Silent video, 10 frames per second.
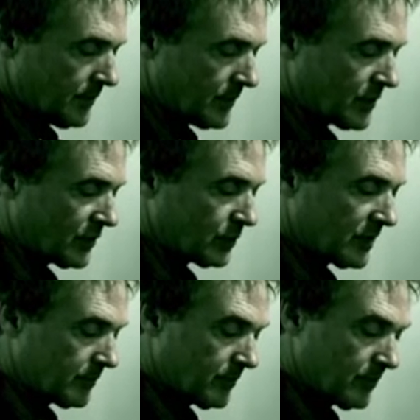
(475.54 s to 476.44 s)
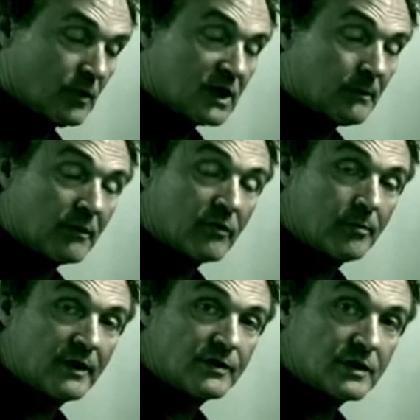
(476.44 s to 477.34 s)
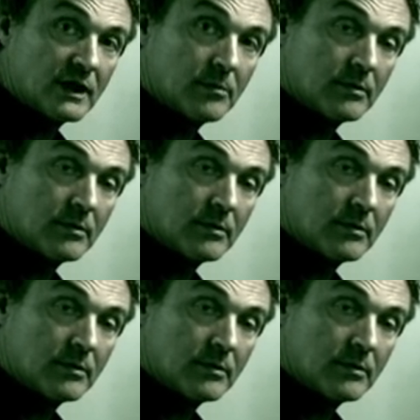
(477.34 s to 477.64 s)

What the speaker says: because we're coming from this shape.